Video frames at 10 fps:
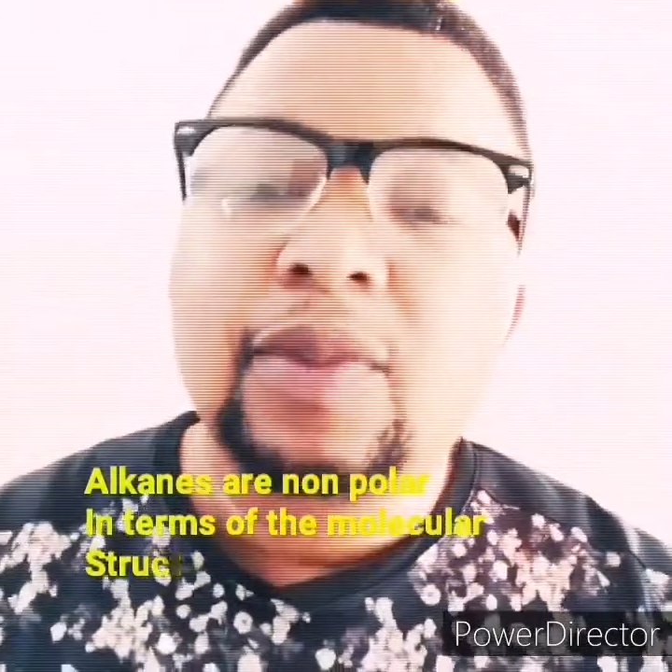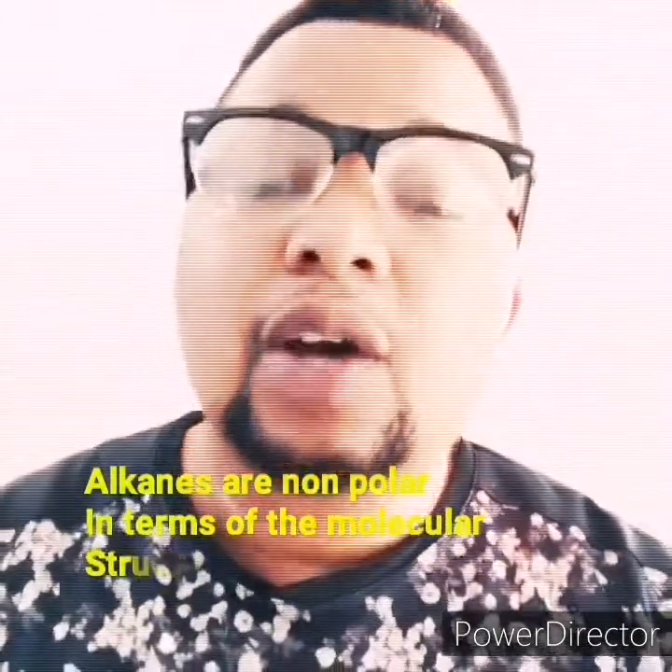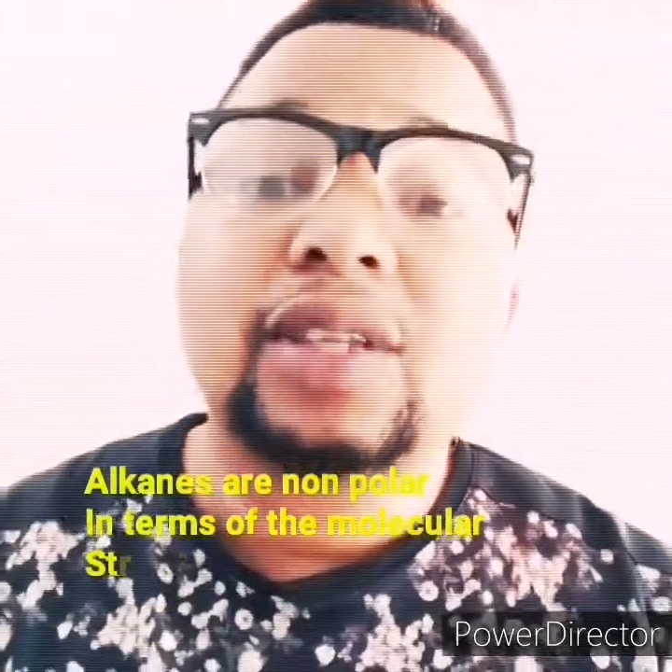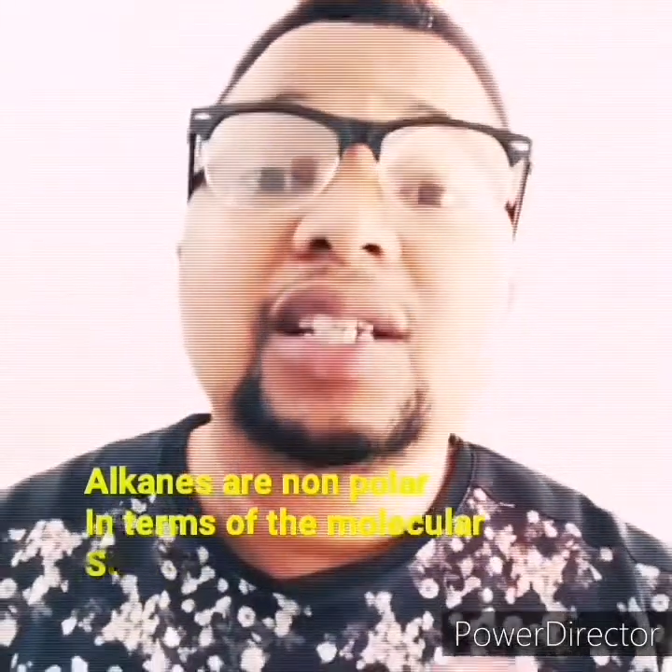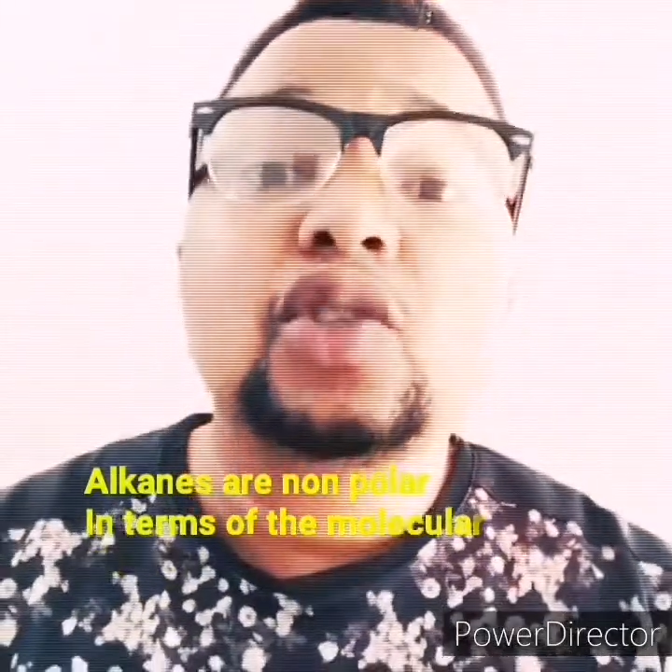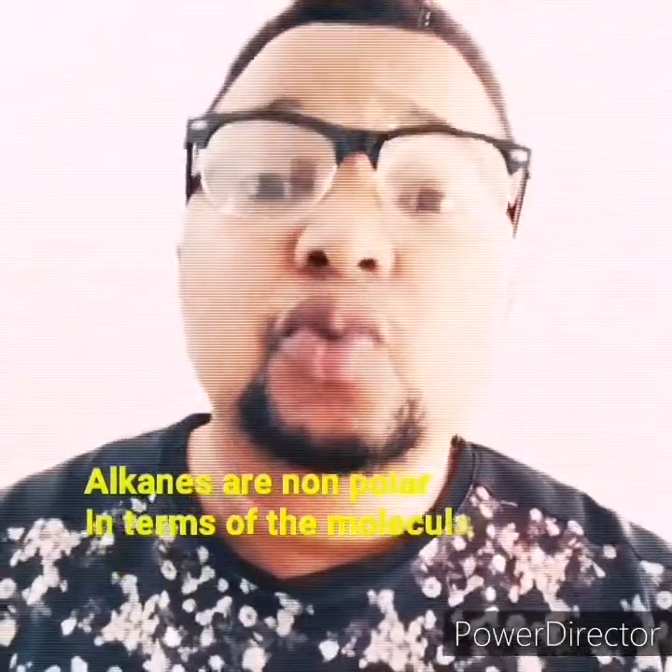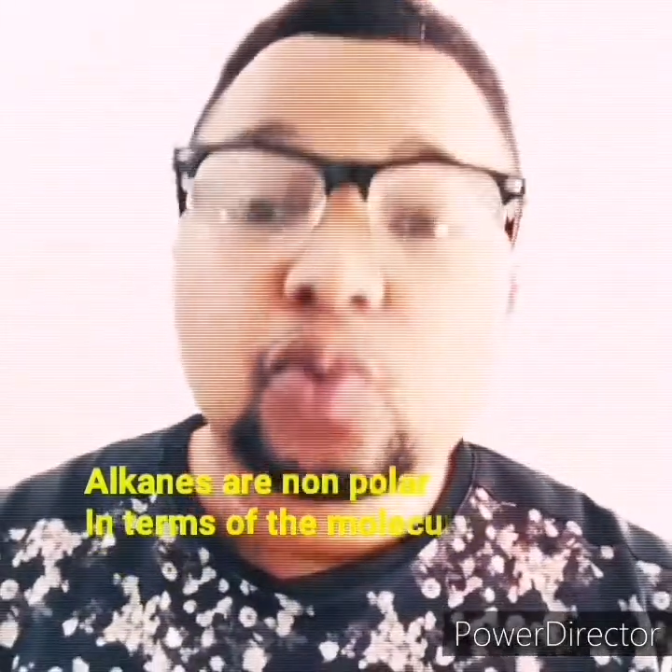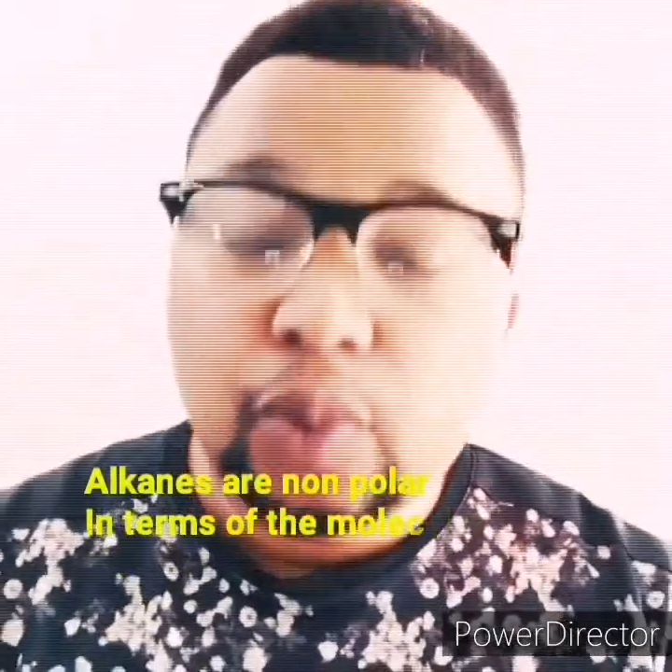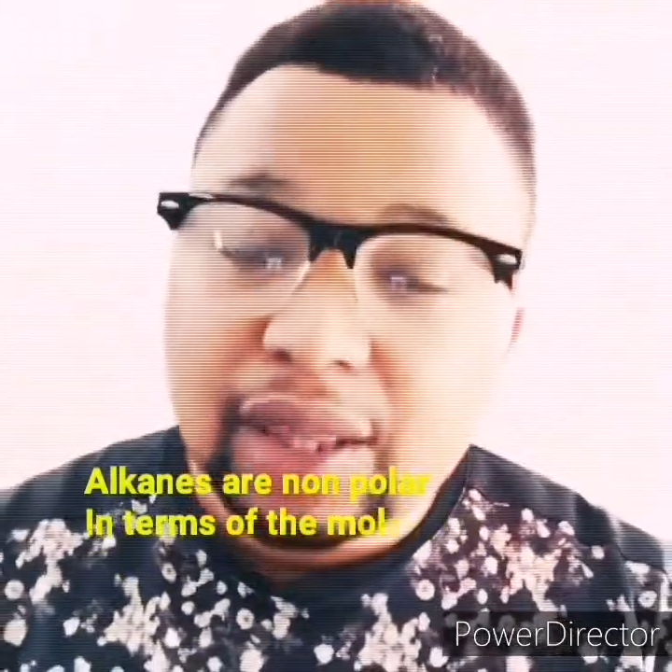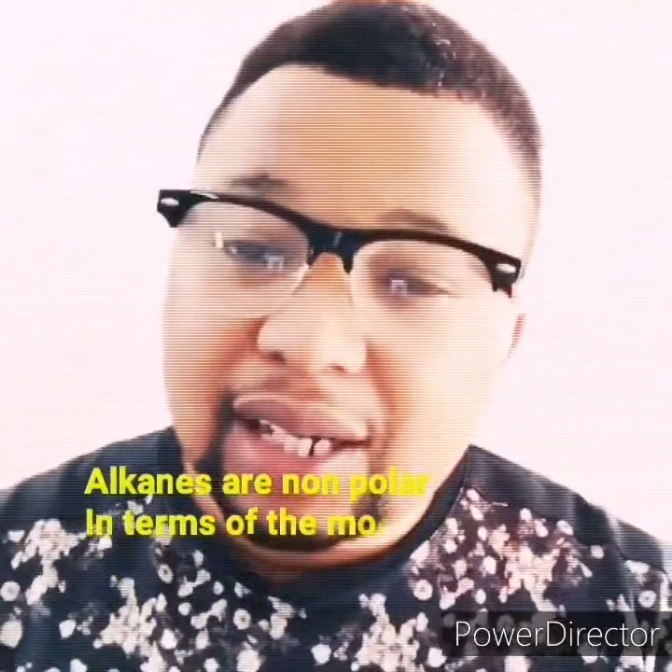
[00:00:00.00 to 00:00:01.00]
Now, this is
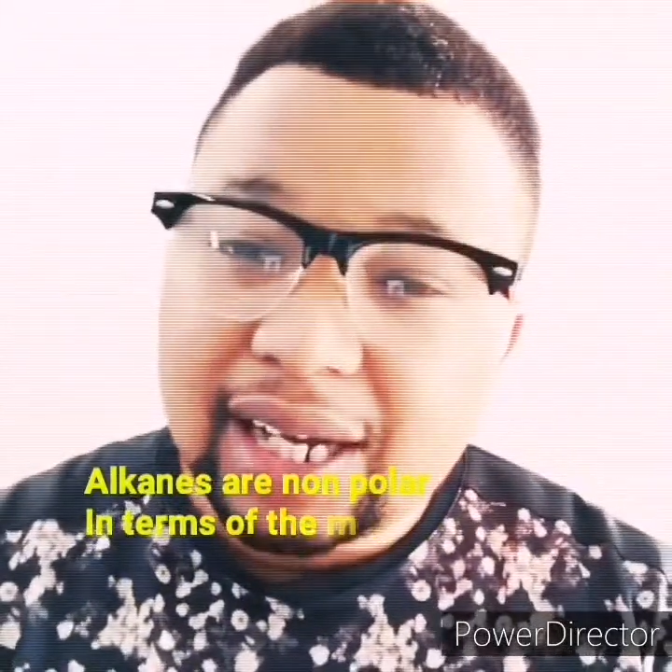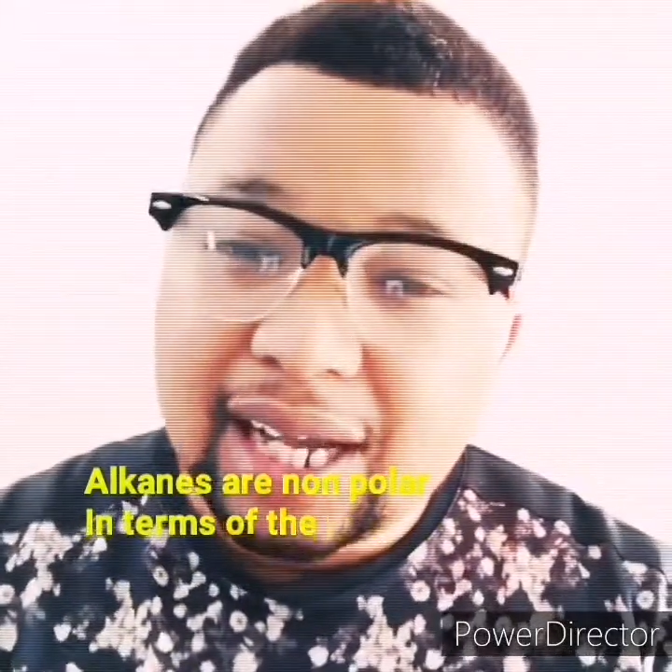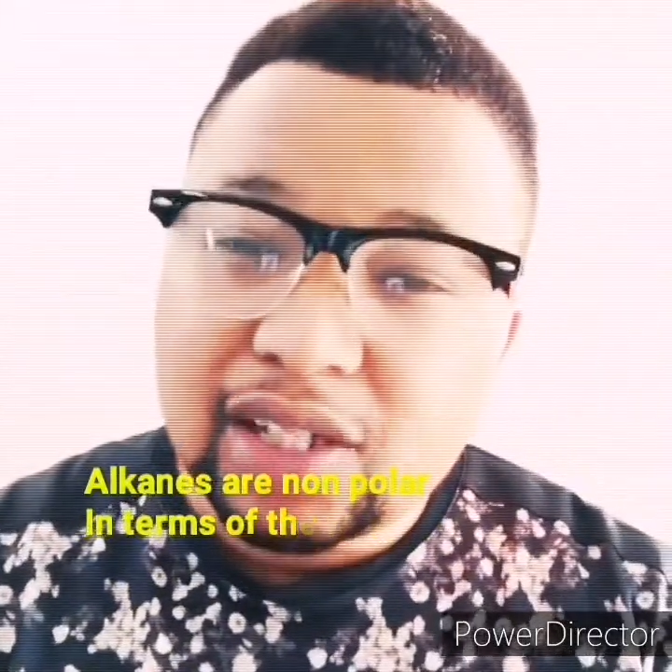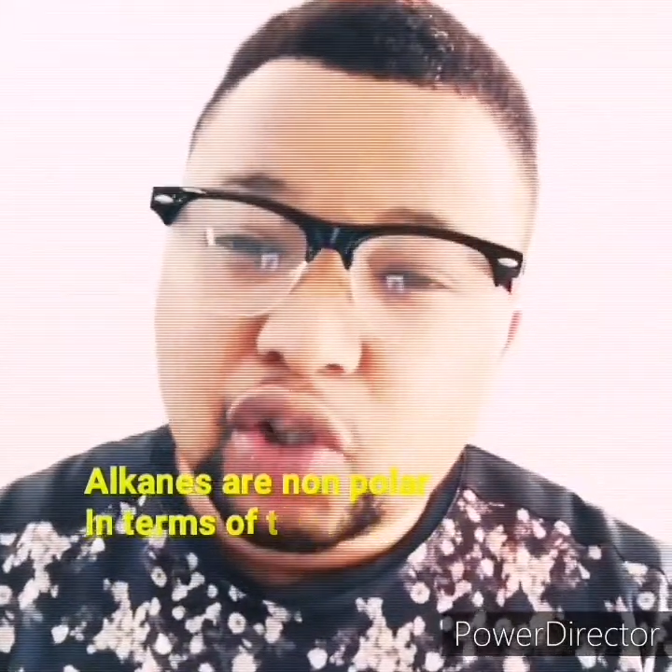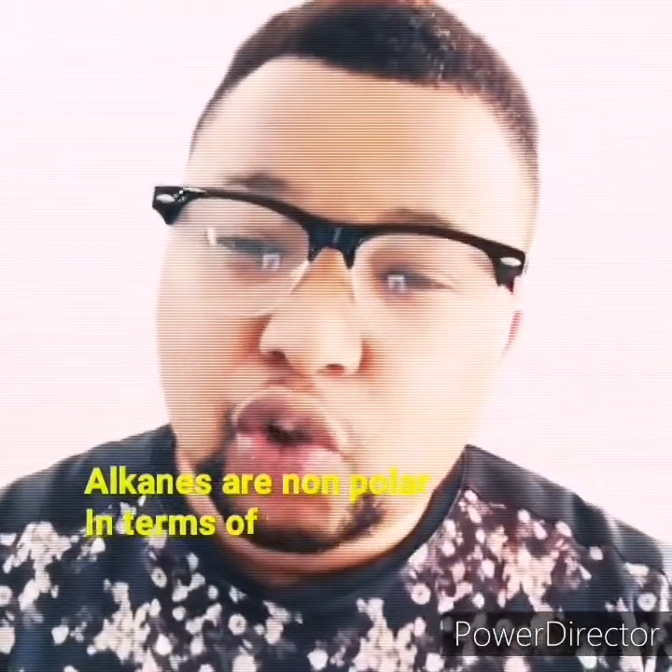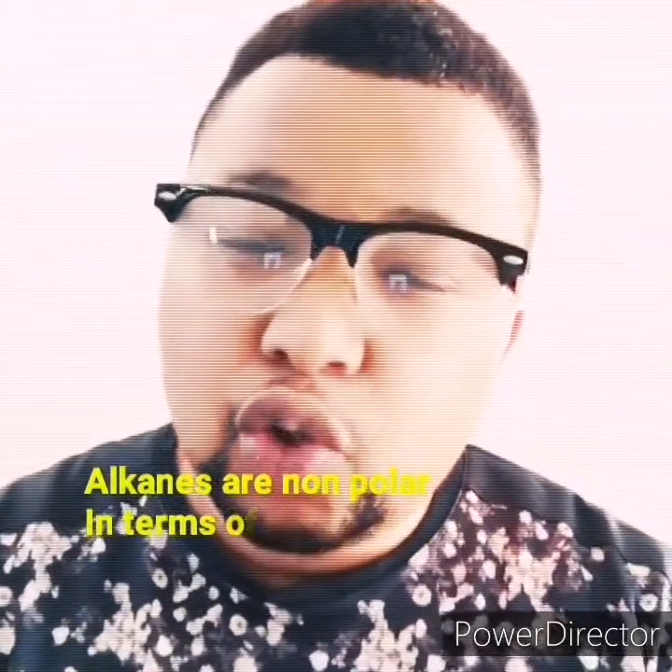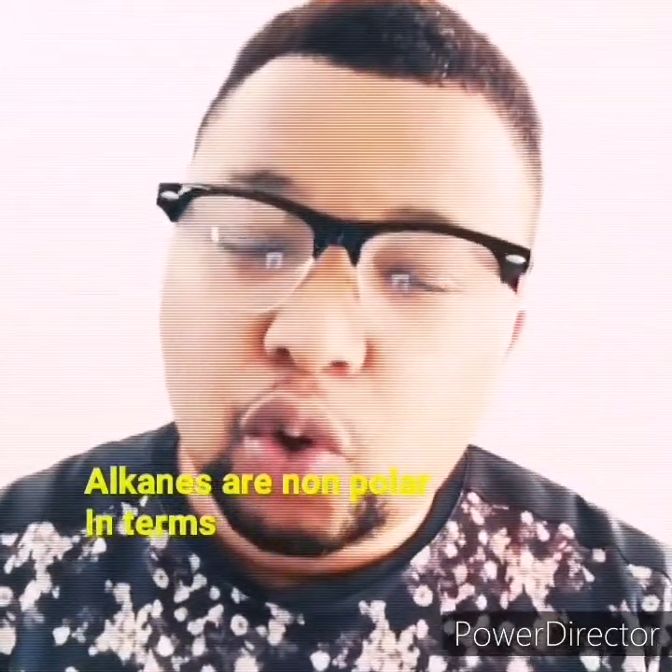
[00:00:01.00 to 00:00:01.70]
with regards to